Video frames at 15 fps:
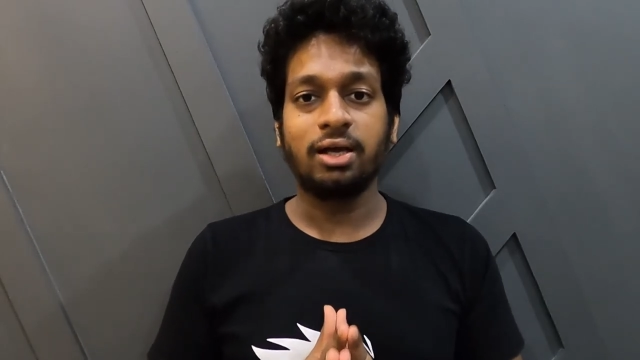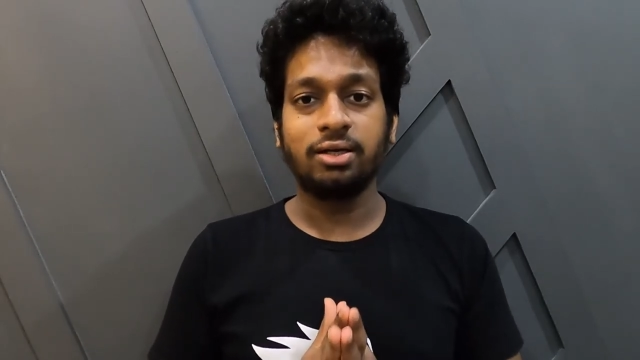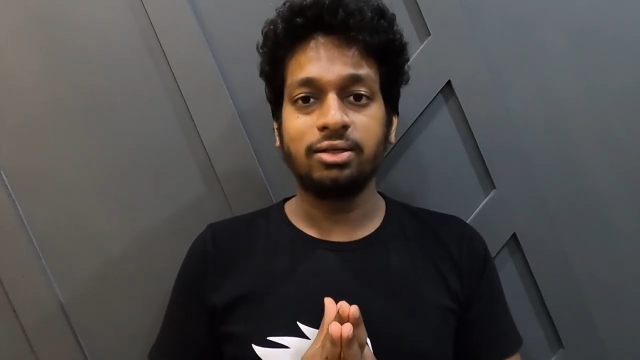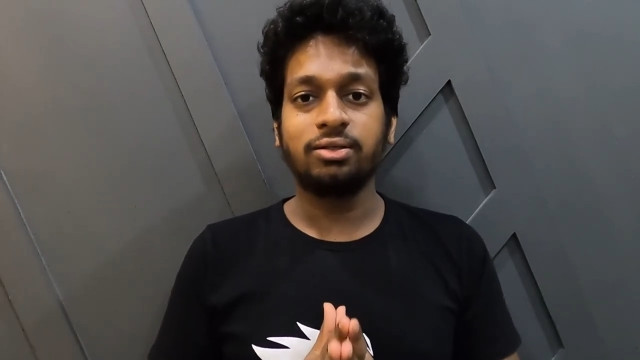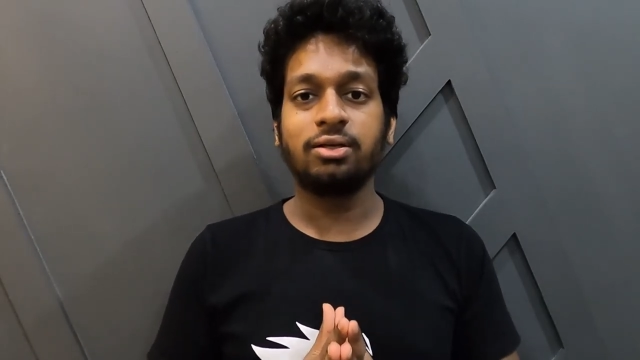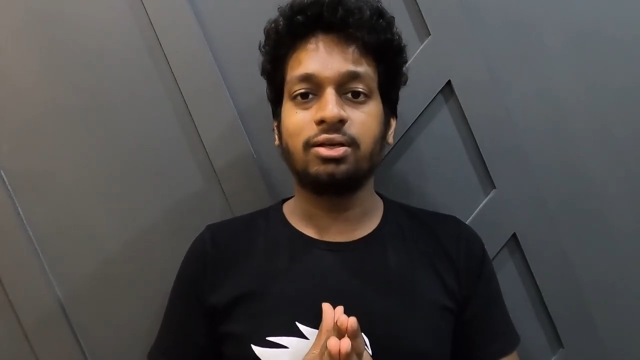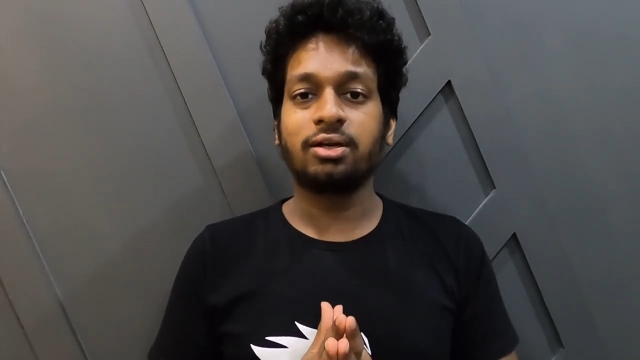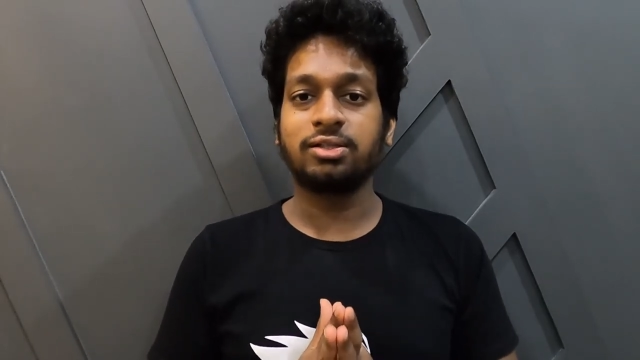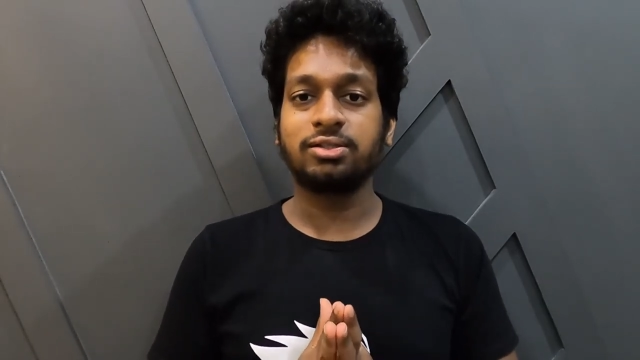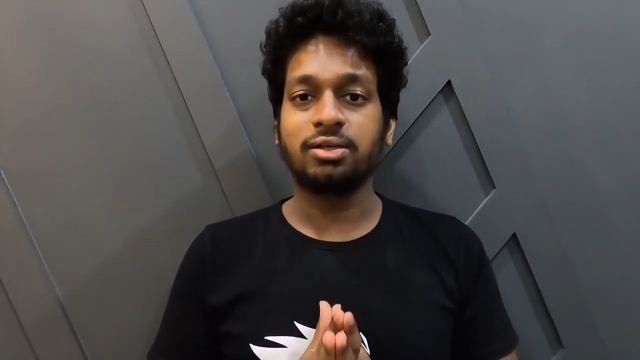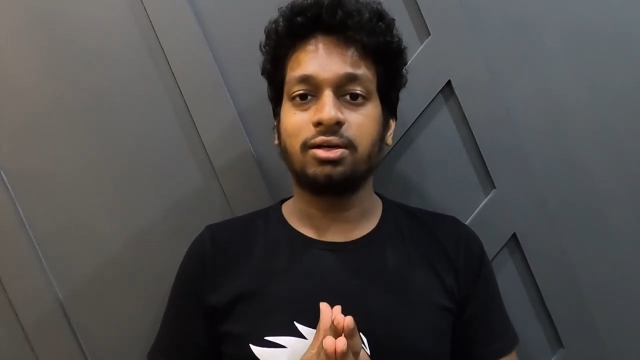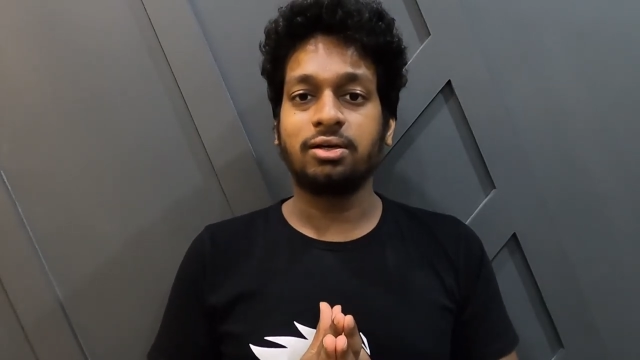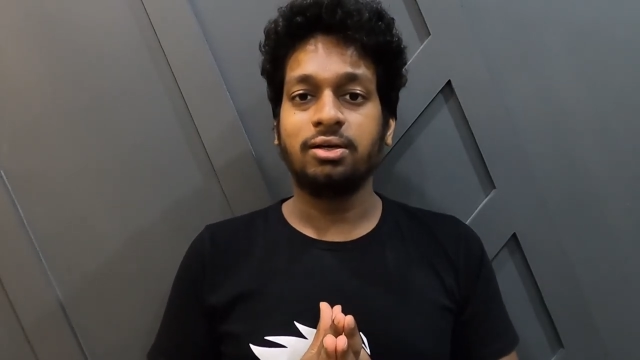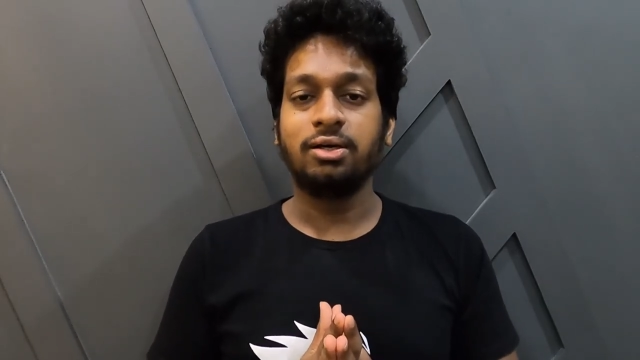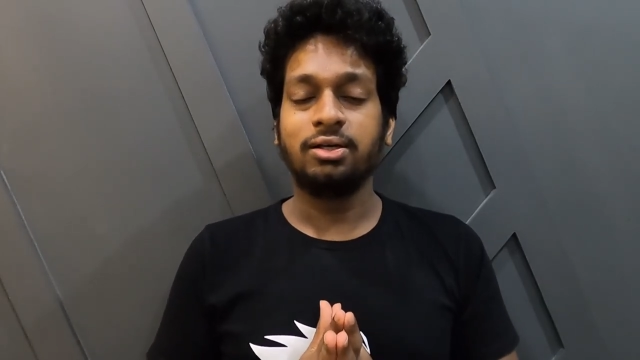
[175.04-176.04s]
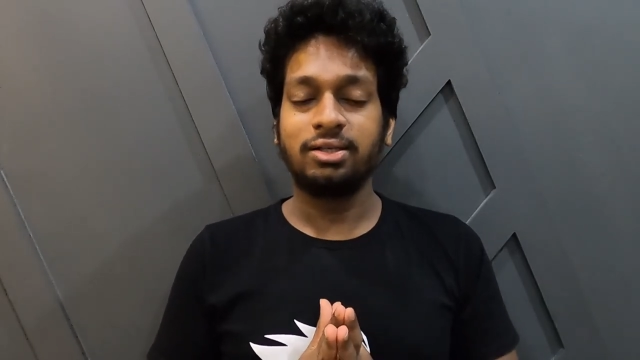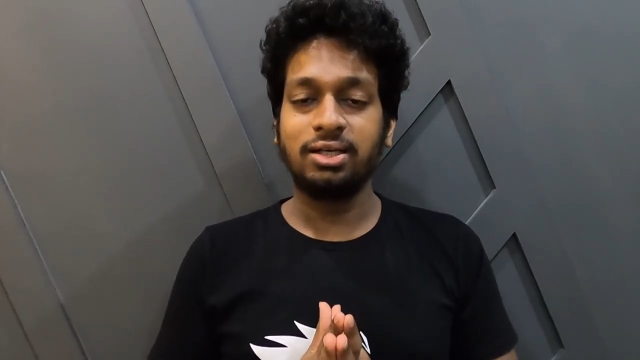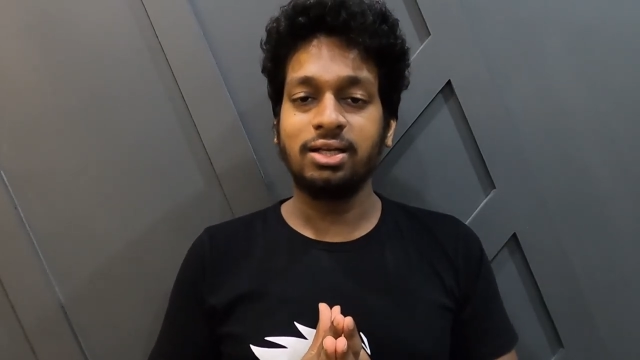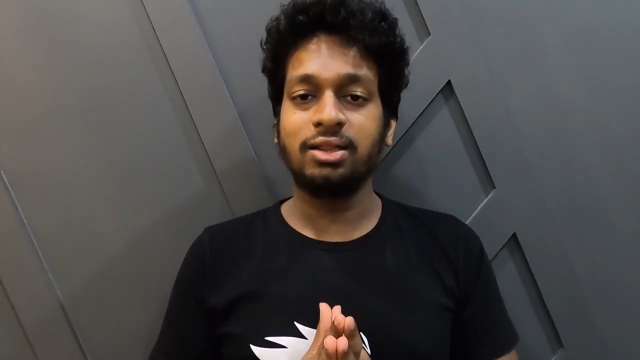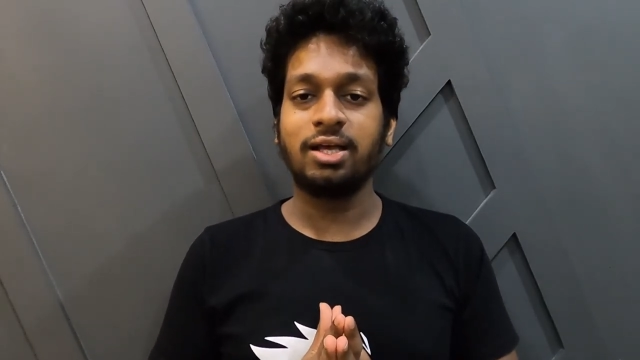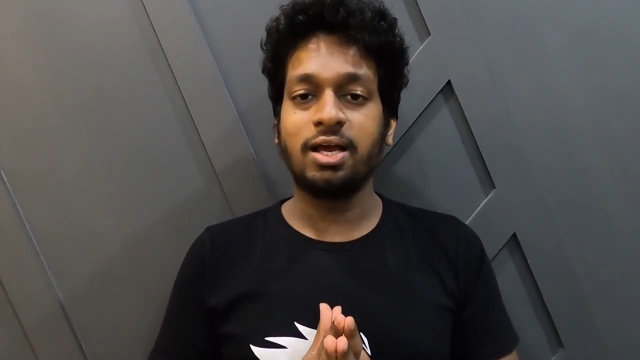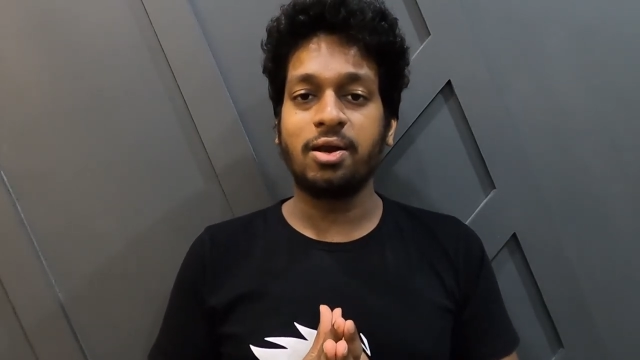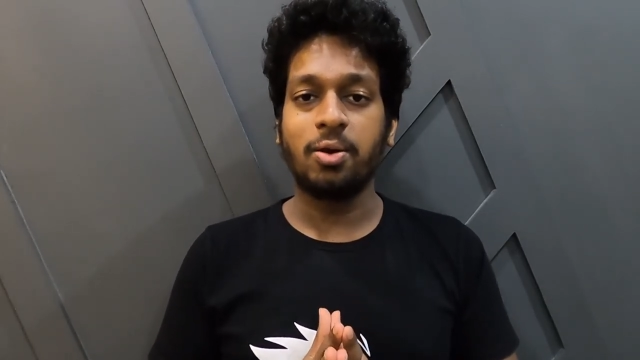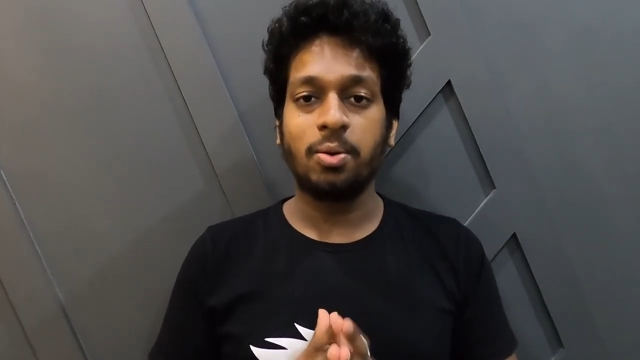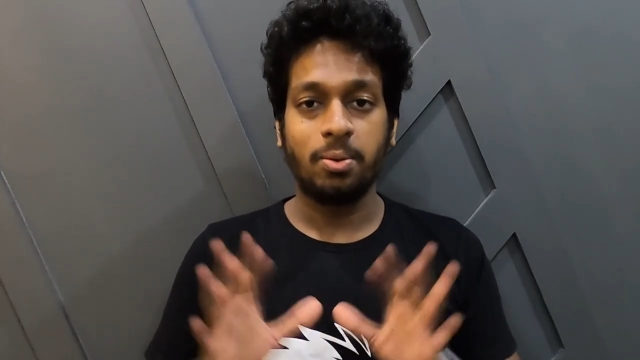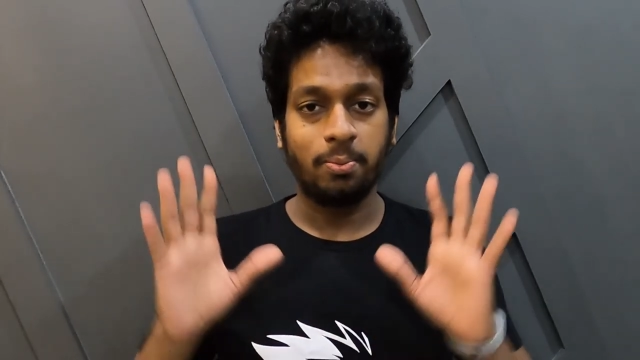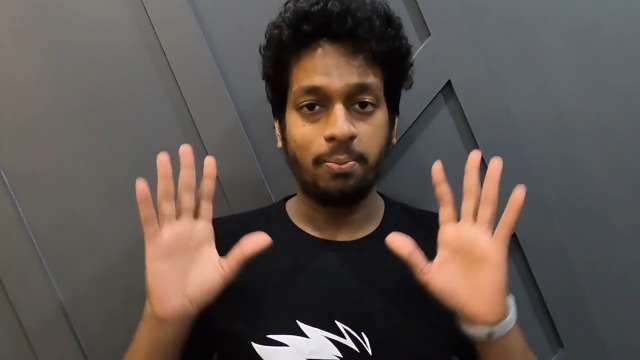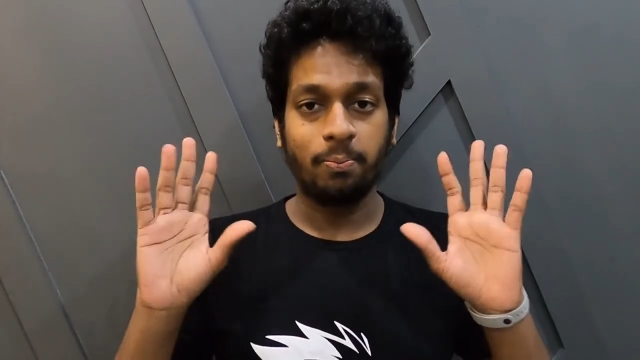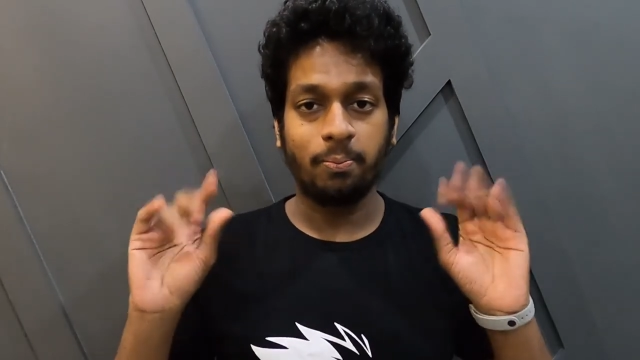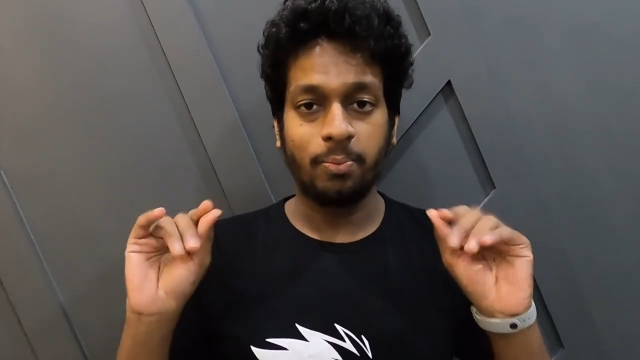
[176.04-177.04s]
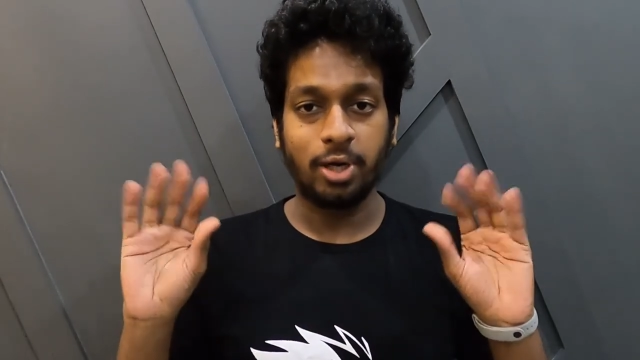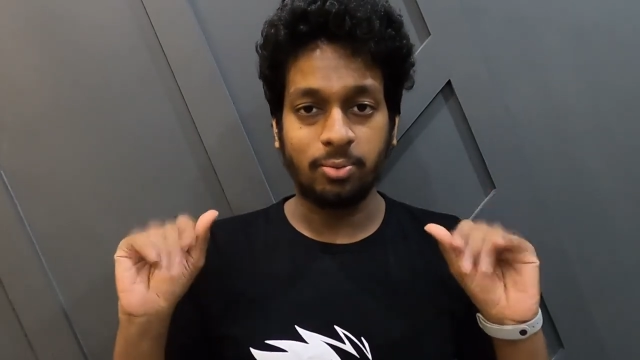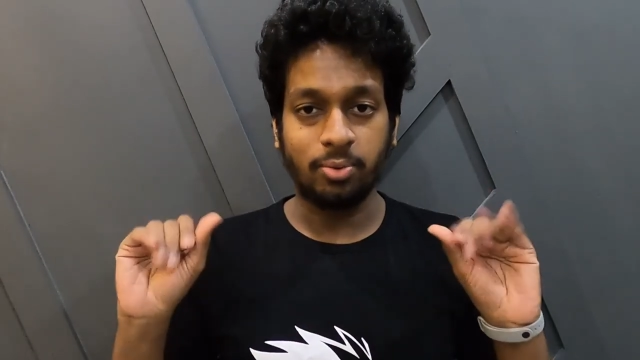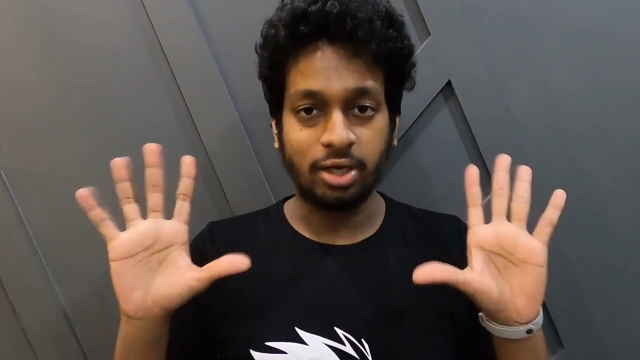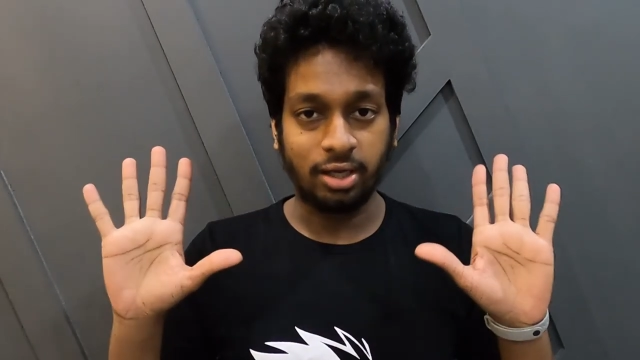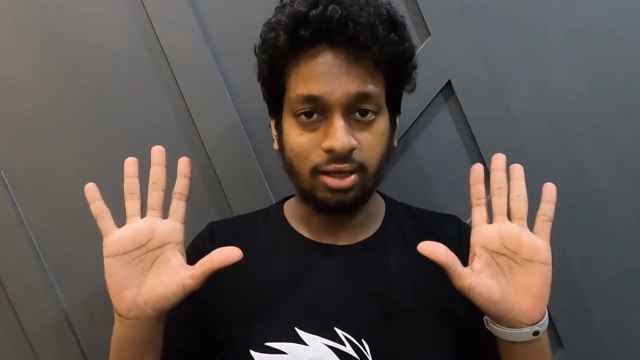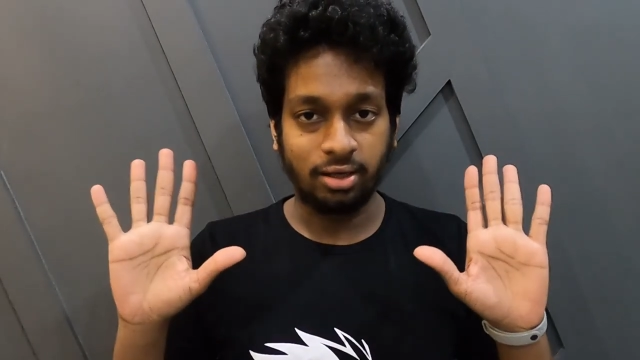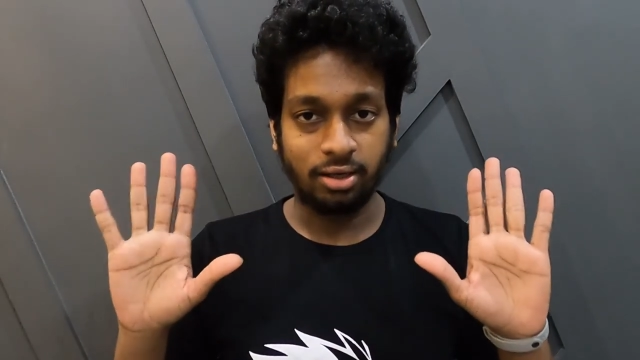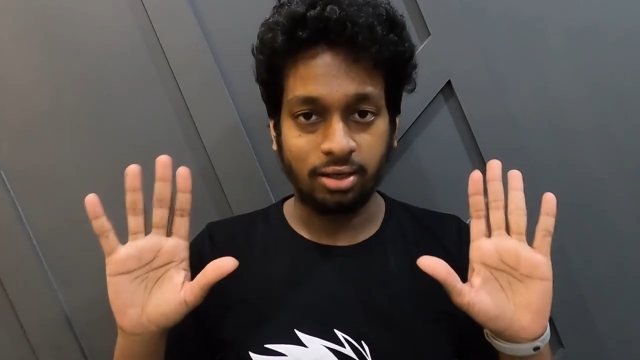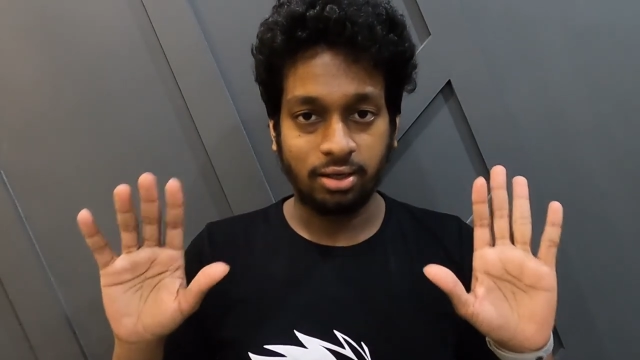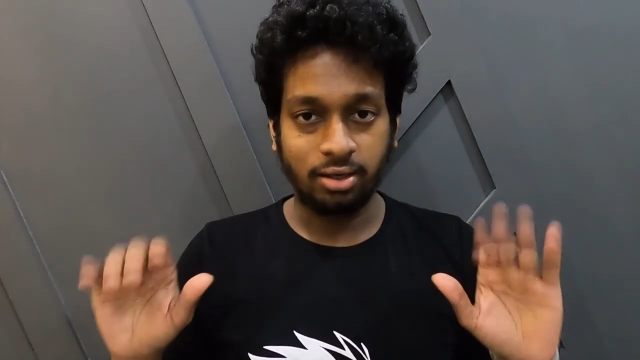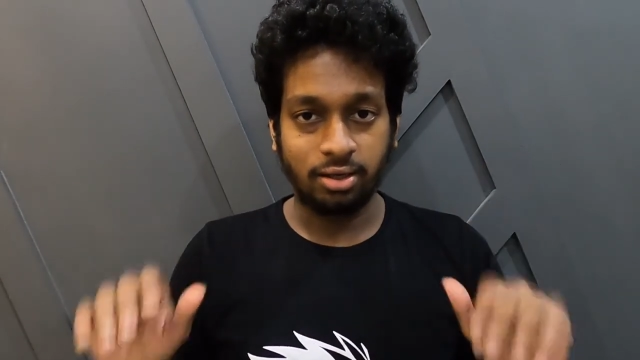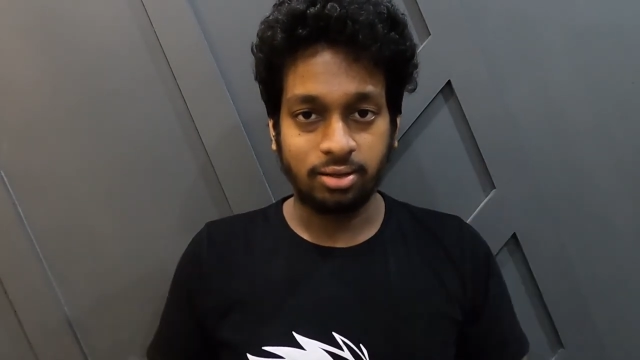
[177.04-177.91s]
another Rasa. Till then, bye bye.